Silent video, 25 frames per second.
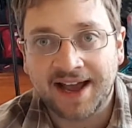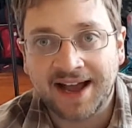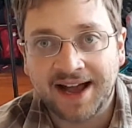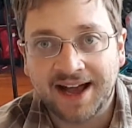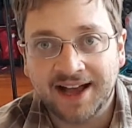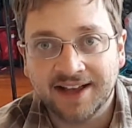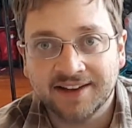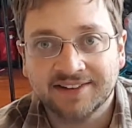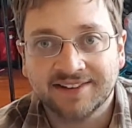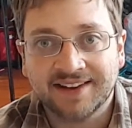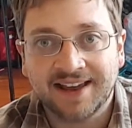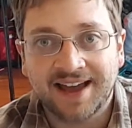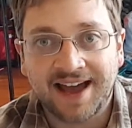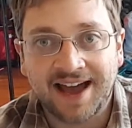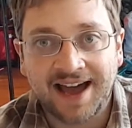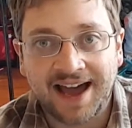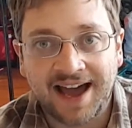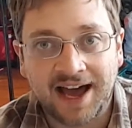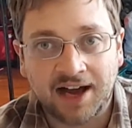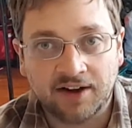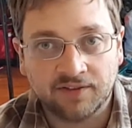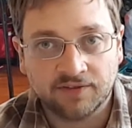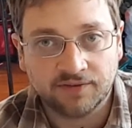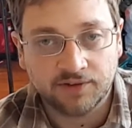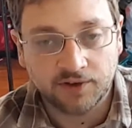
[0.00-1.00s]
as
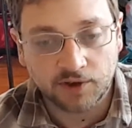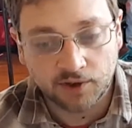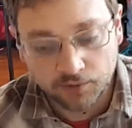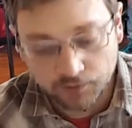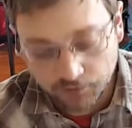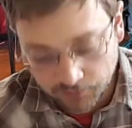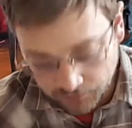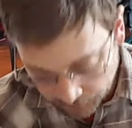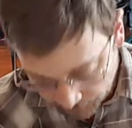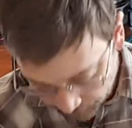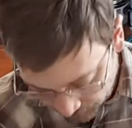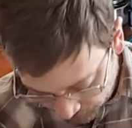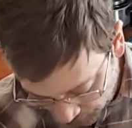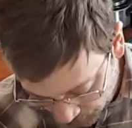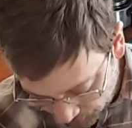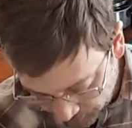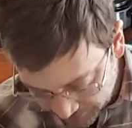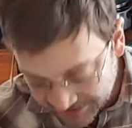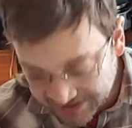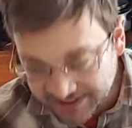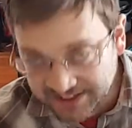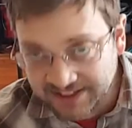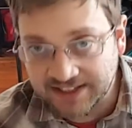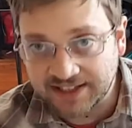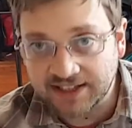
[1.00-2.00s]
half notes. So
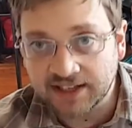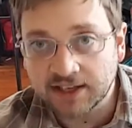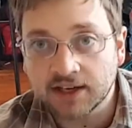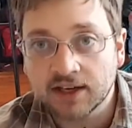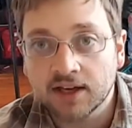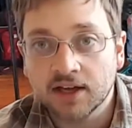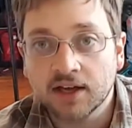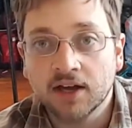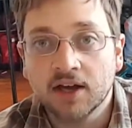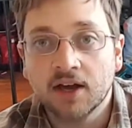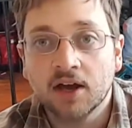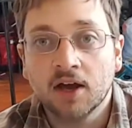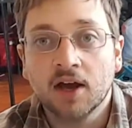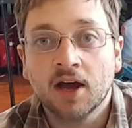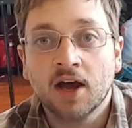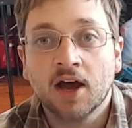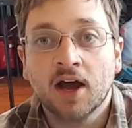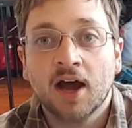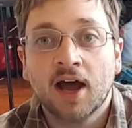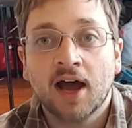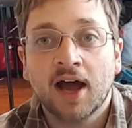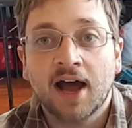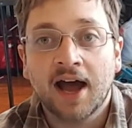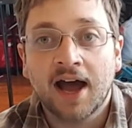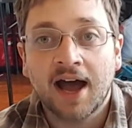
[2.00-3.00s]
E,
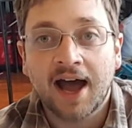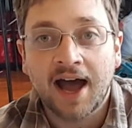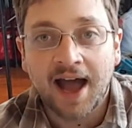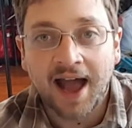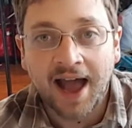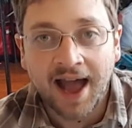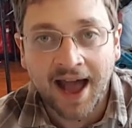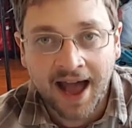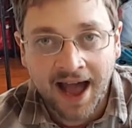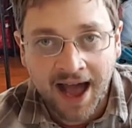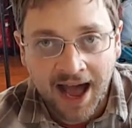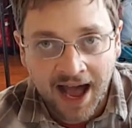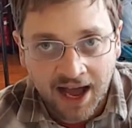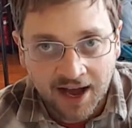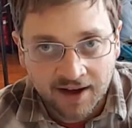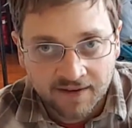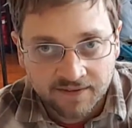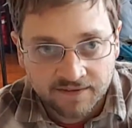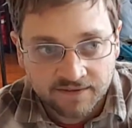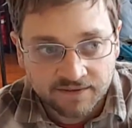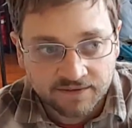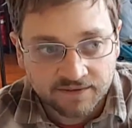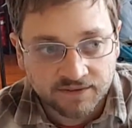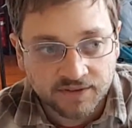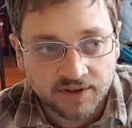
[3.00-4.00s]
half
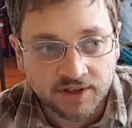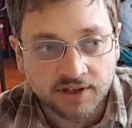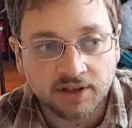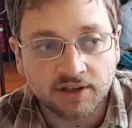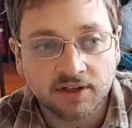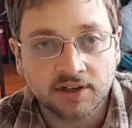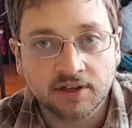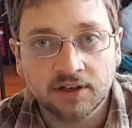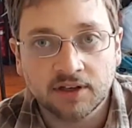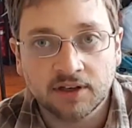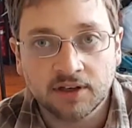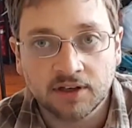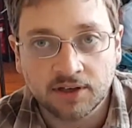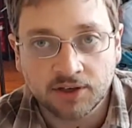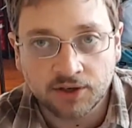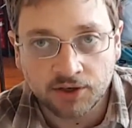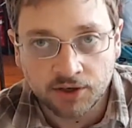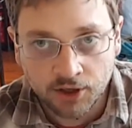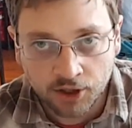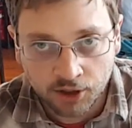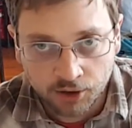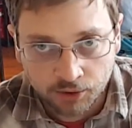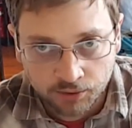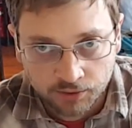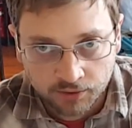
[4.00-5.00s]

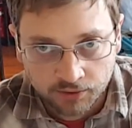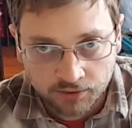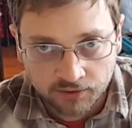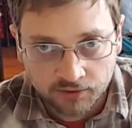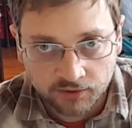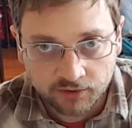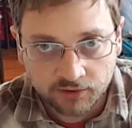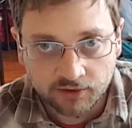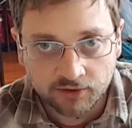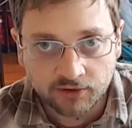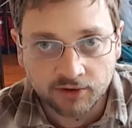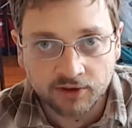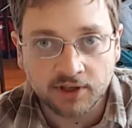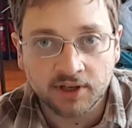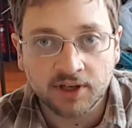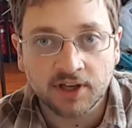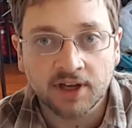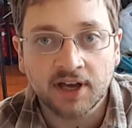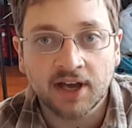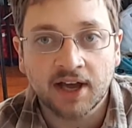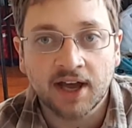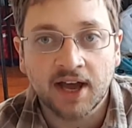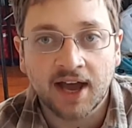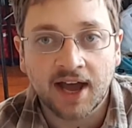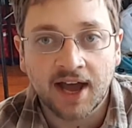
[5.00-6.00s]
note,
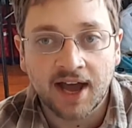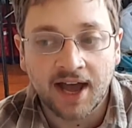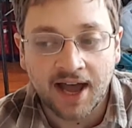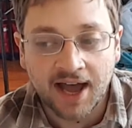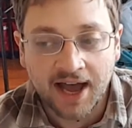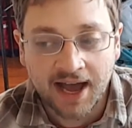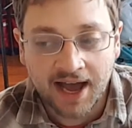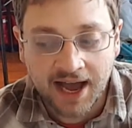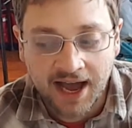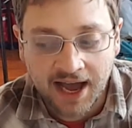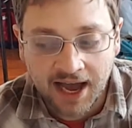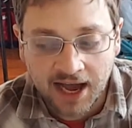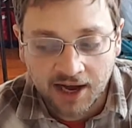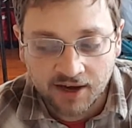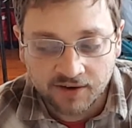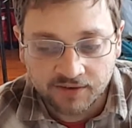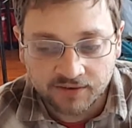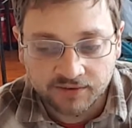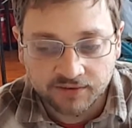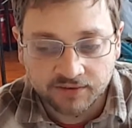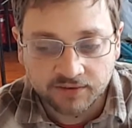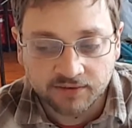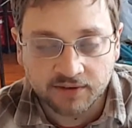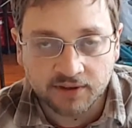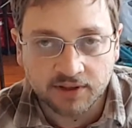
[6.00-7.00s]
half
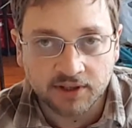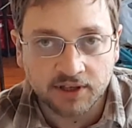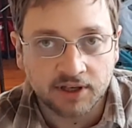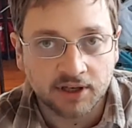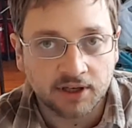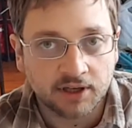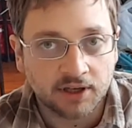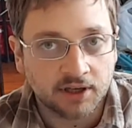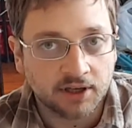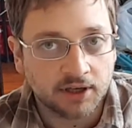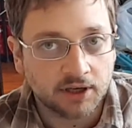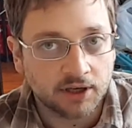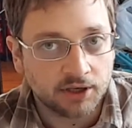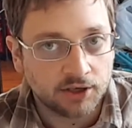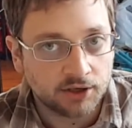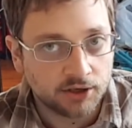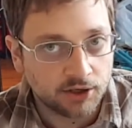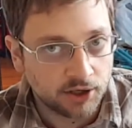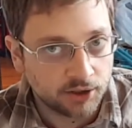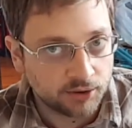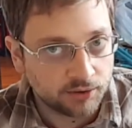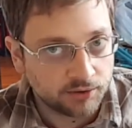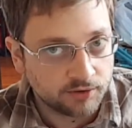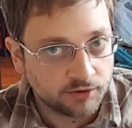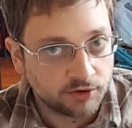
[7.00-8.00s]

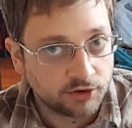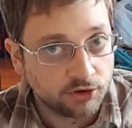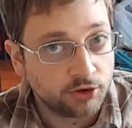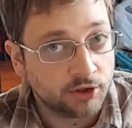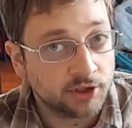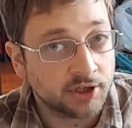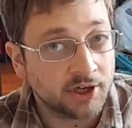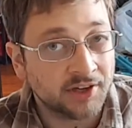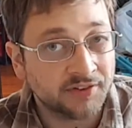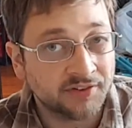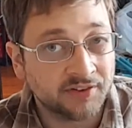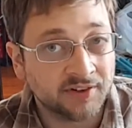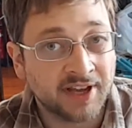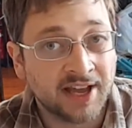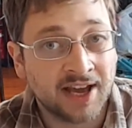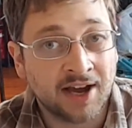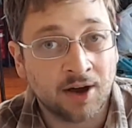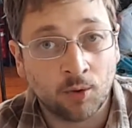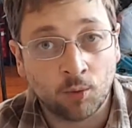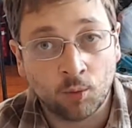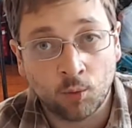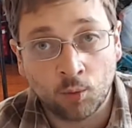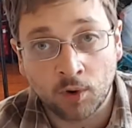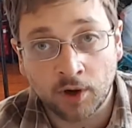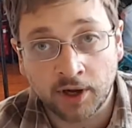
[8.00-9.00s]
note. You can also
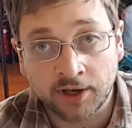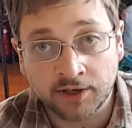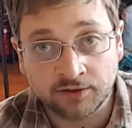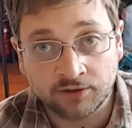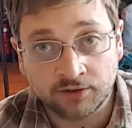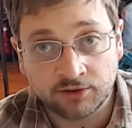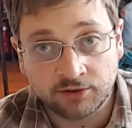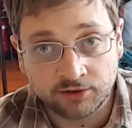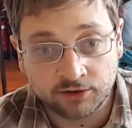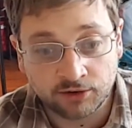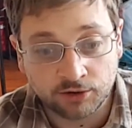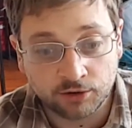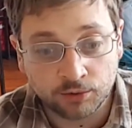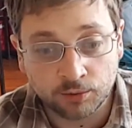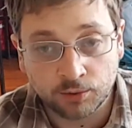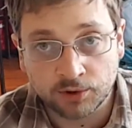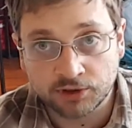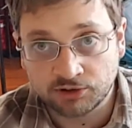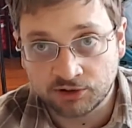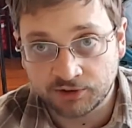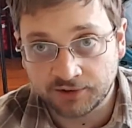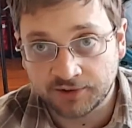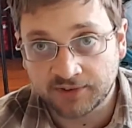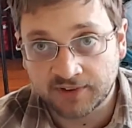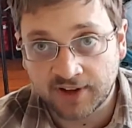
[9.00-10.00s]
count 1, 2,
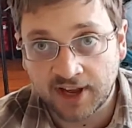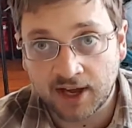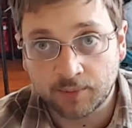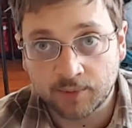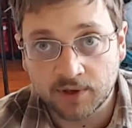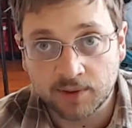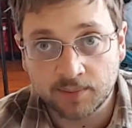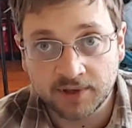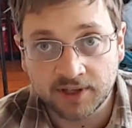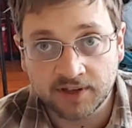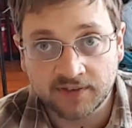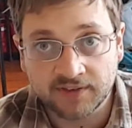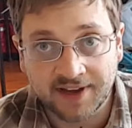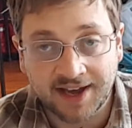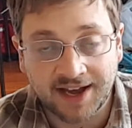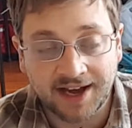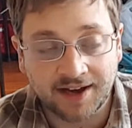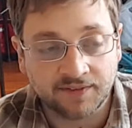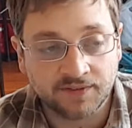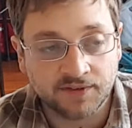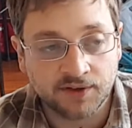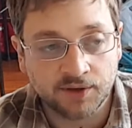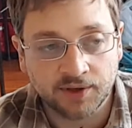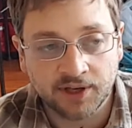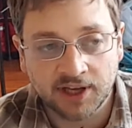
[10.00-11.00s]
which is how many beats a
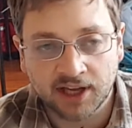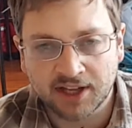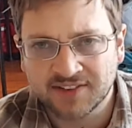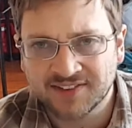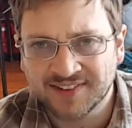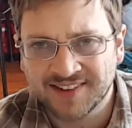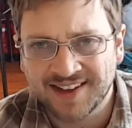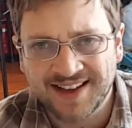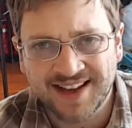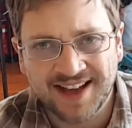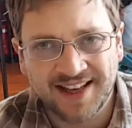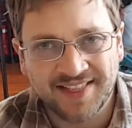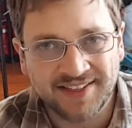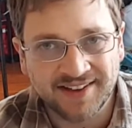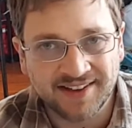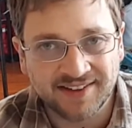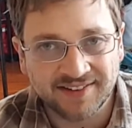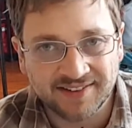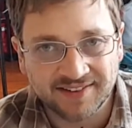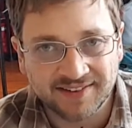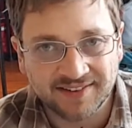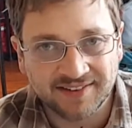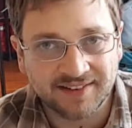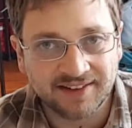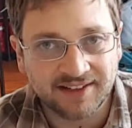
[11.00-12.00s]
half note gets. I think
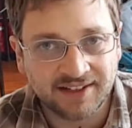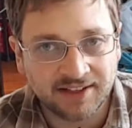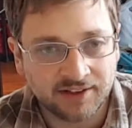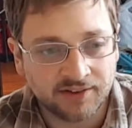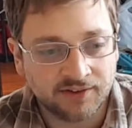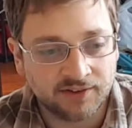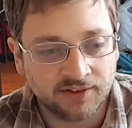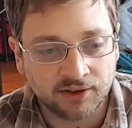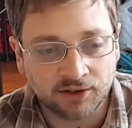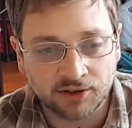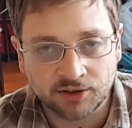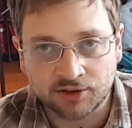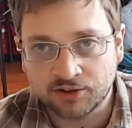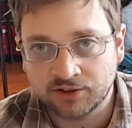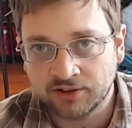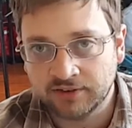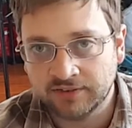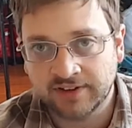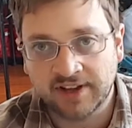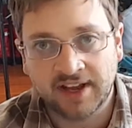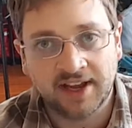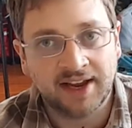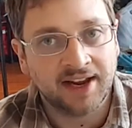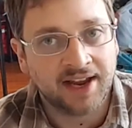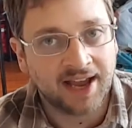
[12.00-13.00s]
it's easier to just
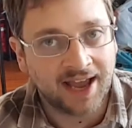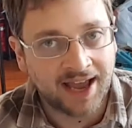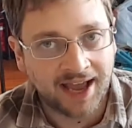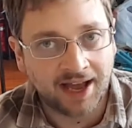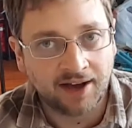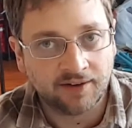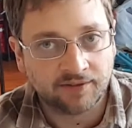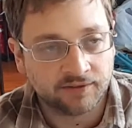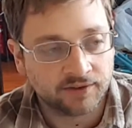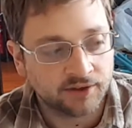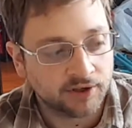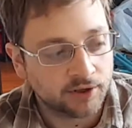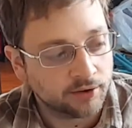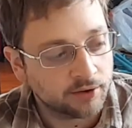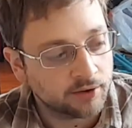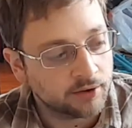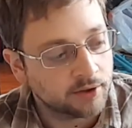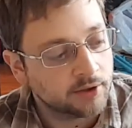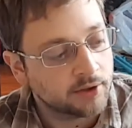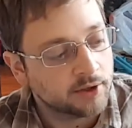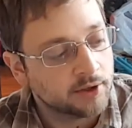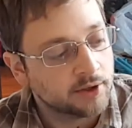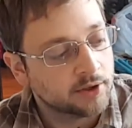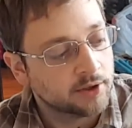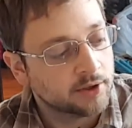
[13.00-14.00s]
say half note.
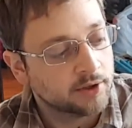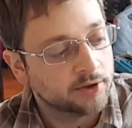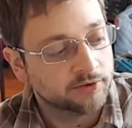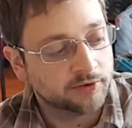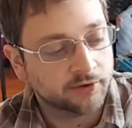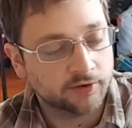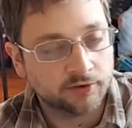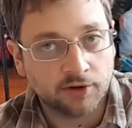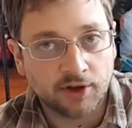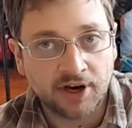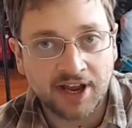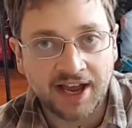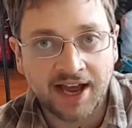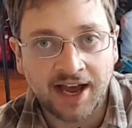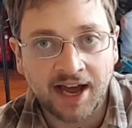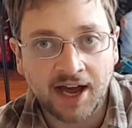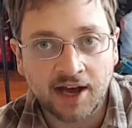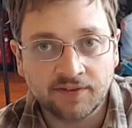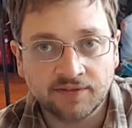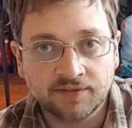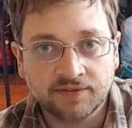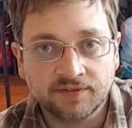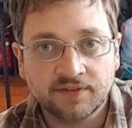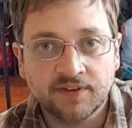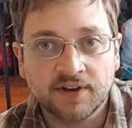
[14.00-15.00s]
So let's go to
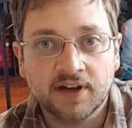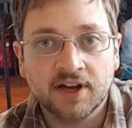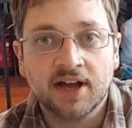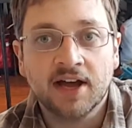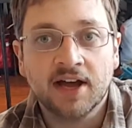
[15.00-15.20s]
F,